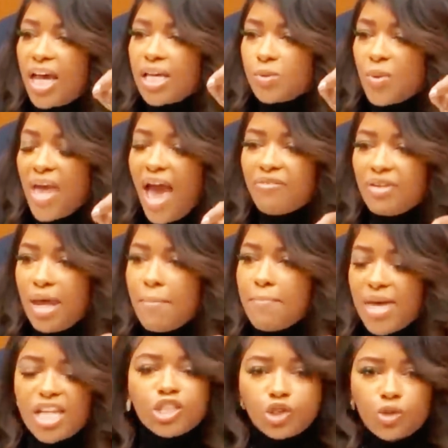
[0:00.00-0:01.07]
because we have an
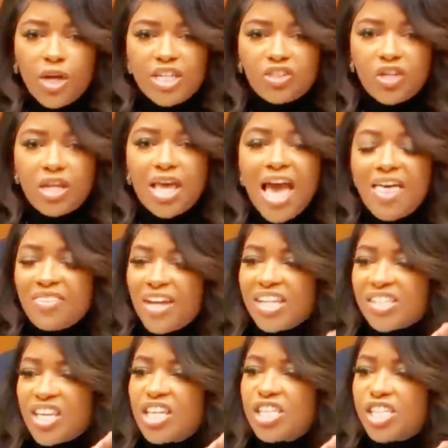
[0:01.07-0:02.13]
administration that
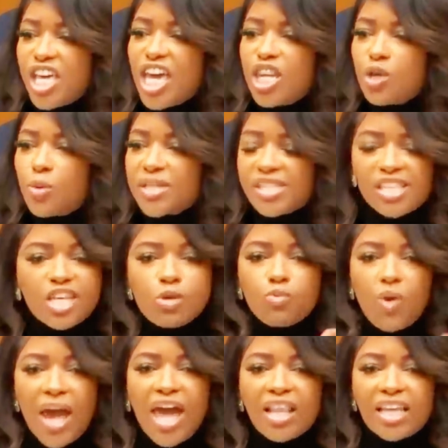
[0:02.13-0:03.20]
is continuously
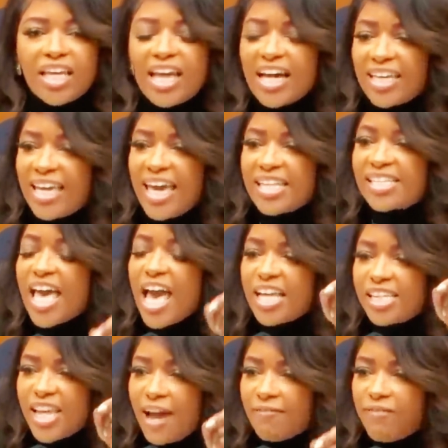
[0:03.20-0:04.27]
railing against
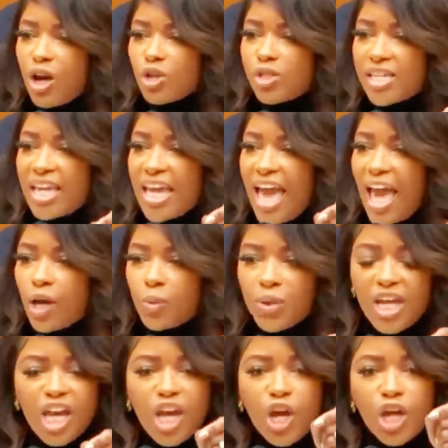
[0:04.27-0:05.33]
diversity,
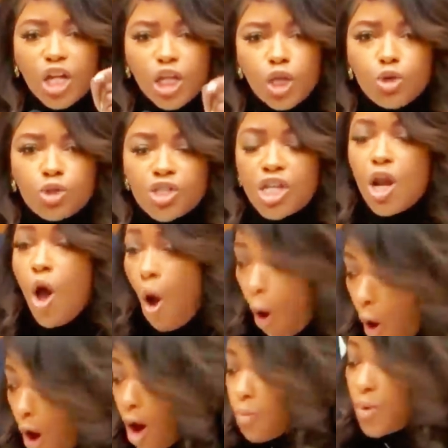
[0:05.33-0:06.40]
equity, and inclusion,
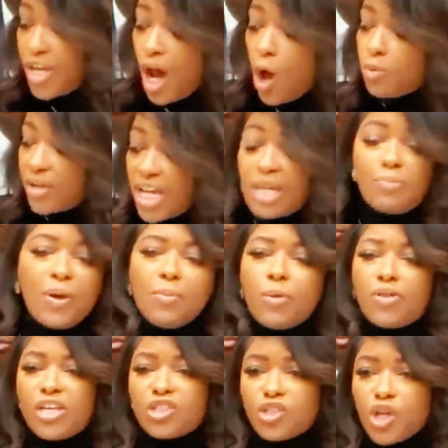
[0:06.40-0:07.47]
or we don't need
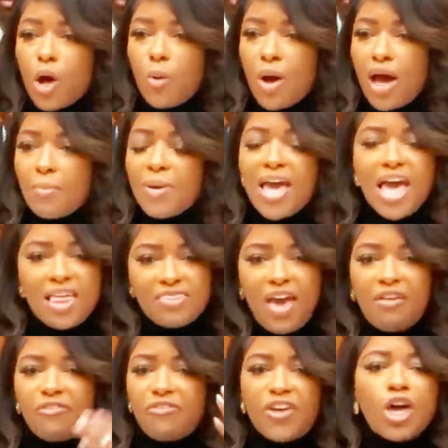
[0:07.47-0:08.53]
people that show up
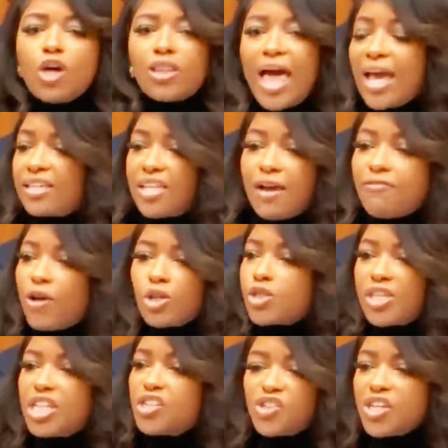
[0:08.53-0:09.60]
that feel like
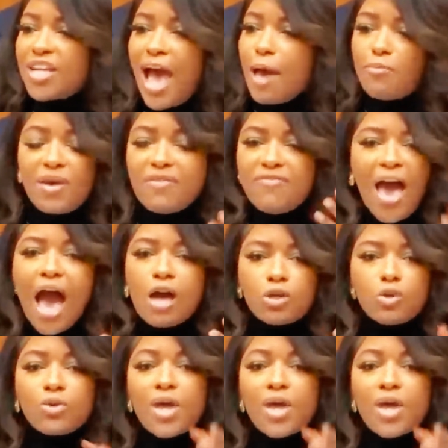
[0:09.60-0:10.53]
diversity should not be valued.